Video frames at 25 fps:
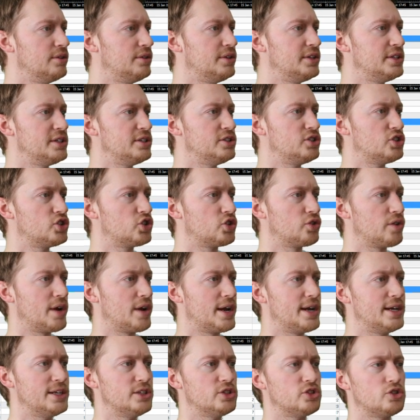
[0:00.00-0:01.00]
these
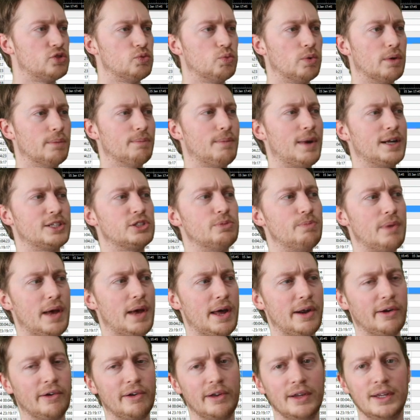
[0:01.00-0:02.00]
trades were much
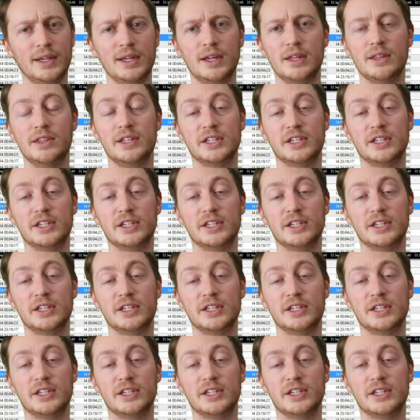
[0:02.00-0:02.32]
better.